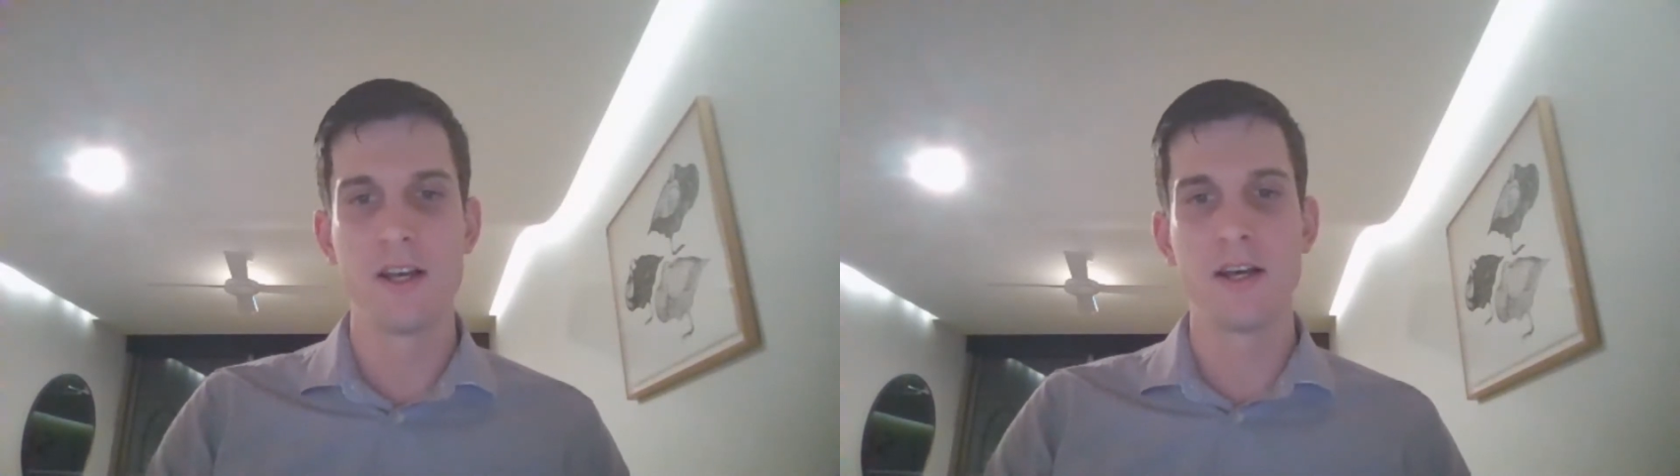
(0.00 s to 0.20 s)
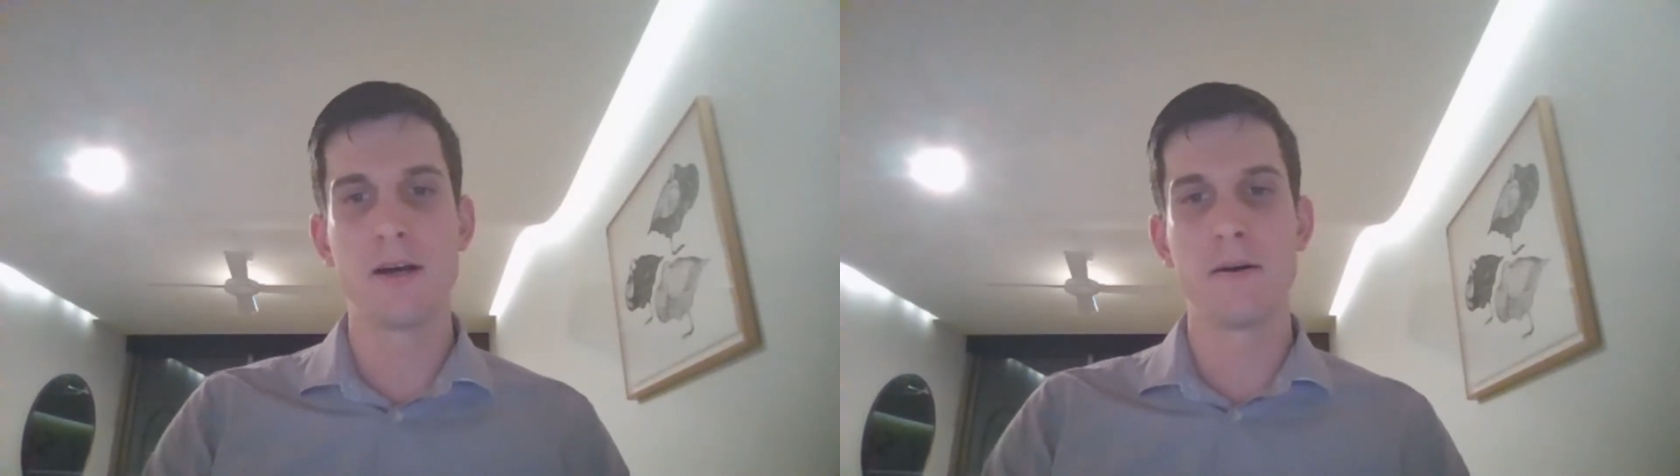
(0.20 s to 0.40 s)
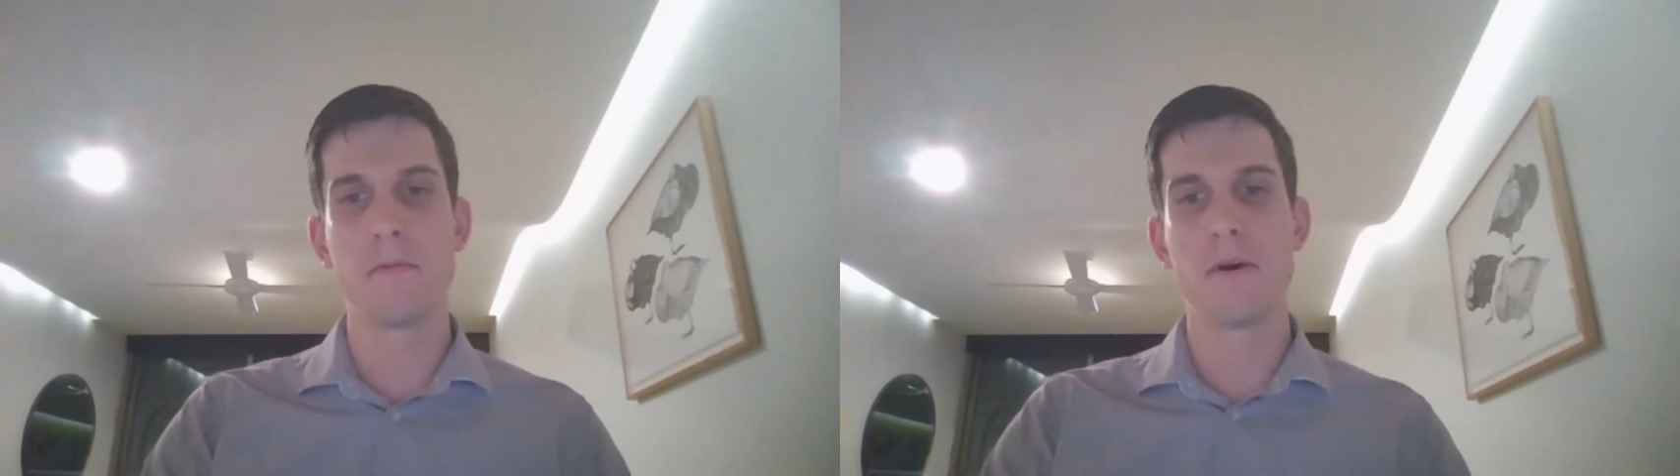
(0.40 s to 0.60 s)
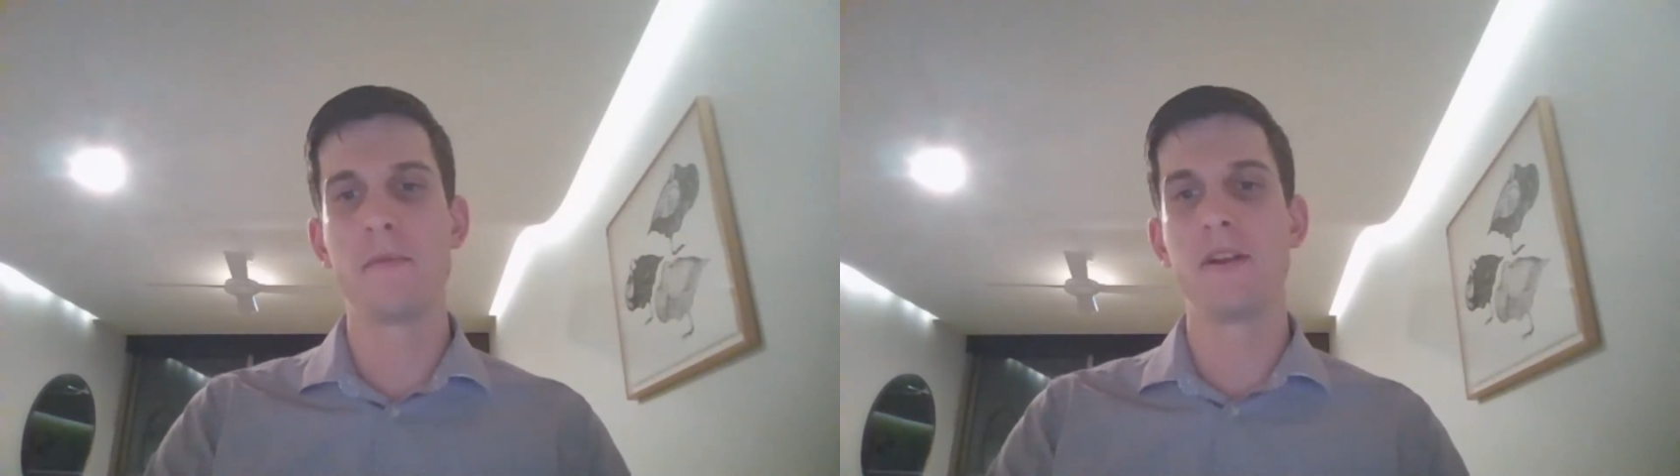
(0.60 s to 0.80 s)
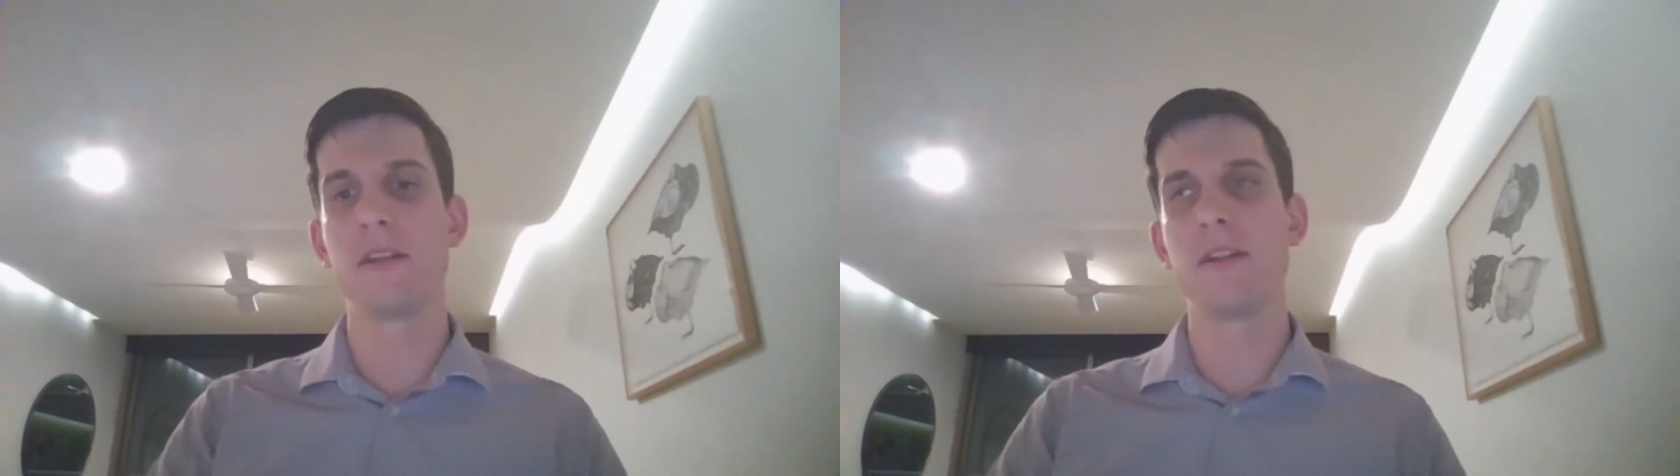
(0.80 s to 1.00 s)
I
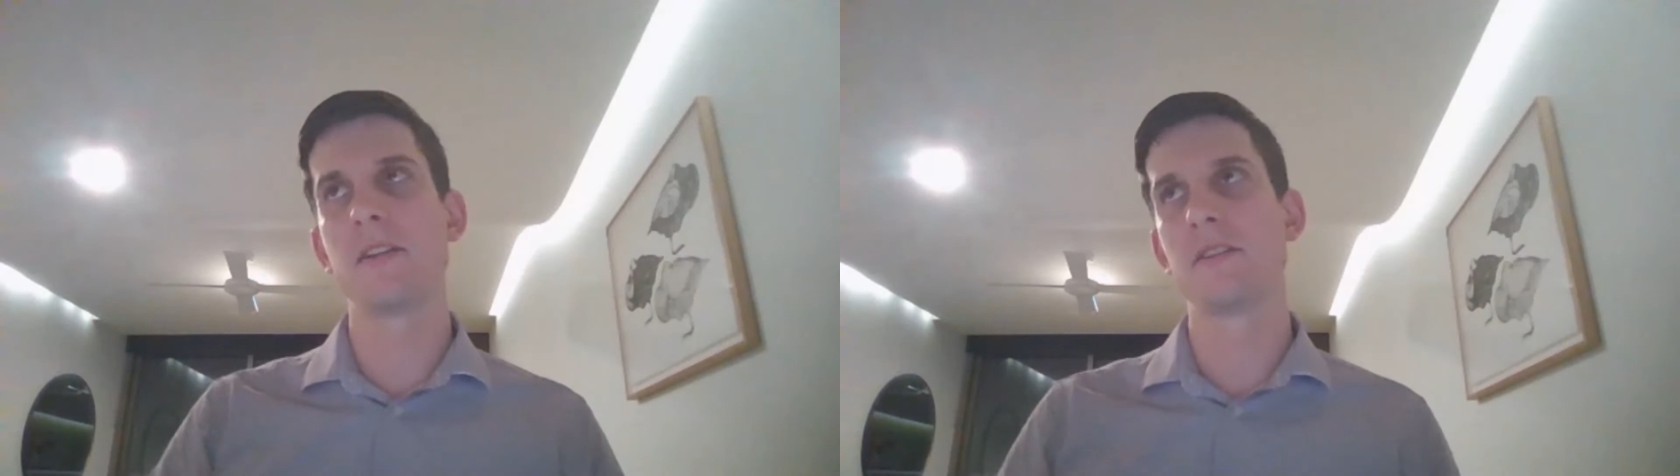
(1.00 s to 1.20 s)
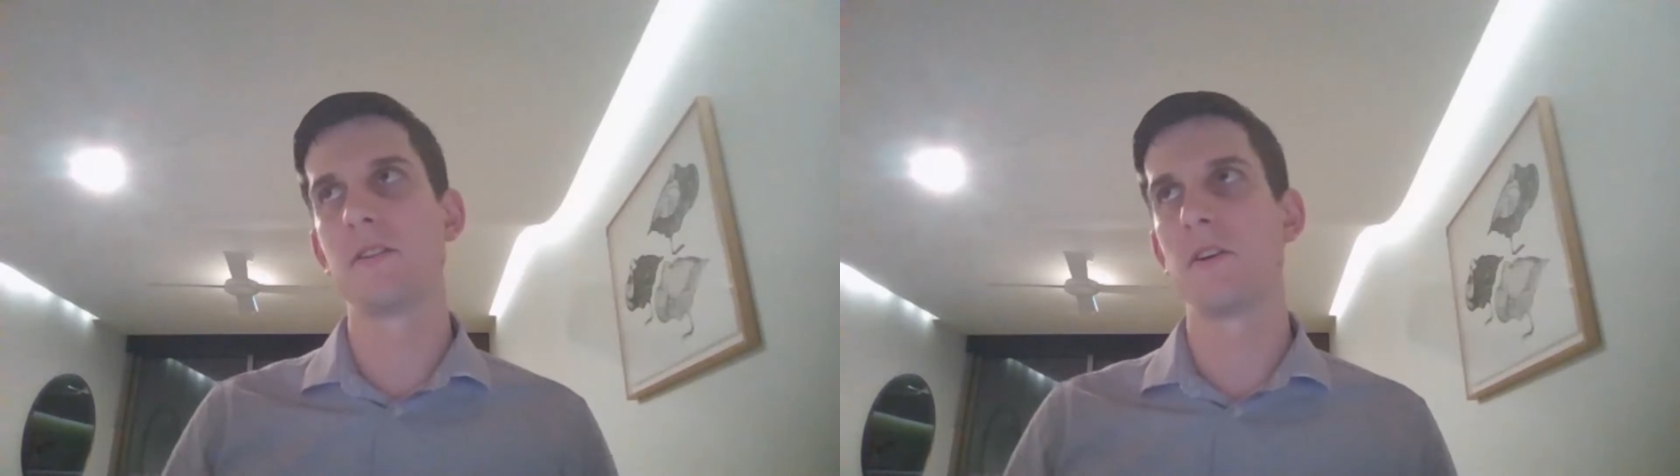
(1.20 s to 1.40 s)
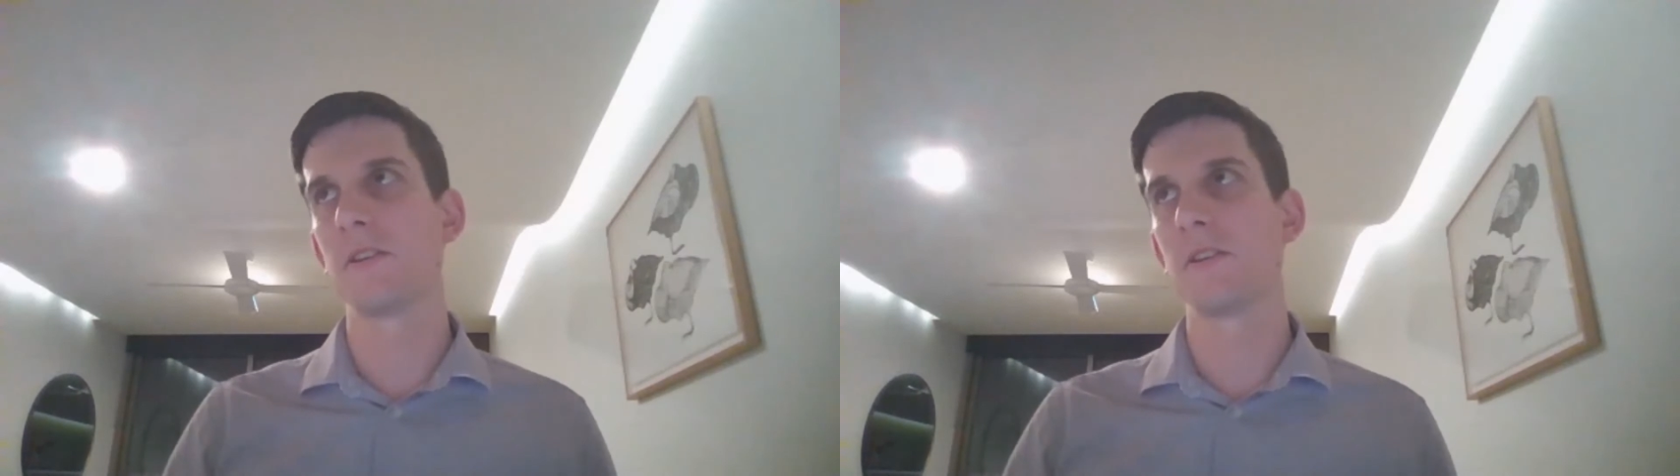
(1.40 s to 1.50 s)
mean, it's not